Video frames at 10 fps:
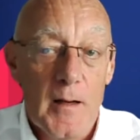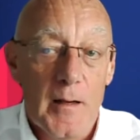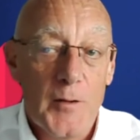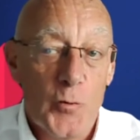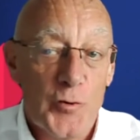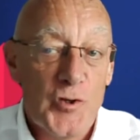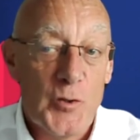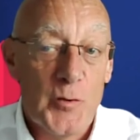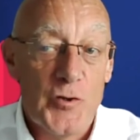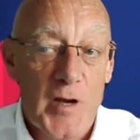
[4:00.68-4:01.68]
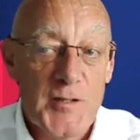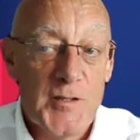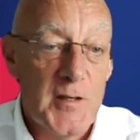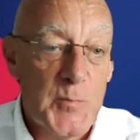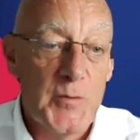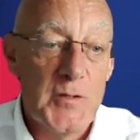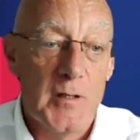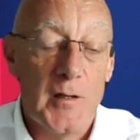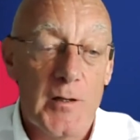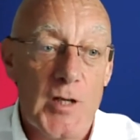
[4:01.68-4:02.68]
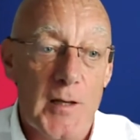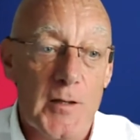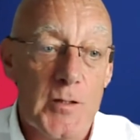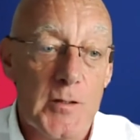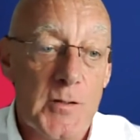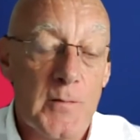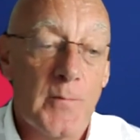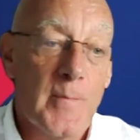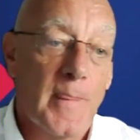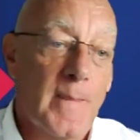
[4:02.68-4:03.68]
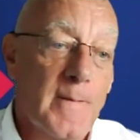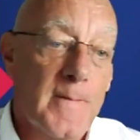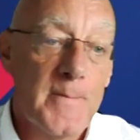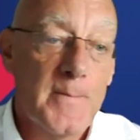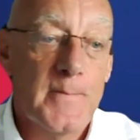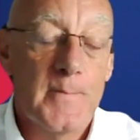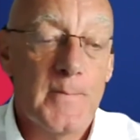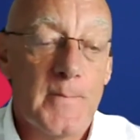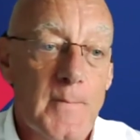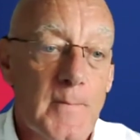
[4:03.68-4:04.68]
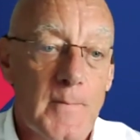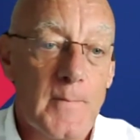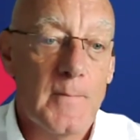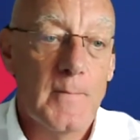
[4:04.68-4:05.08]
uh, in order to address these particular challenges? Well,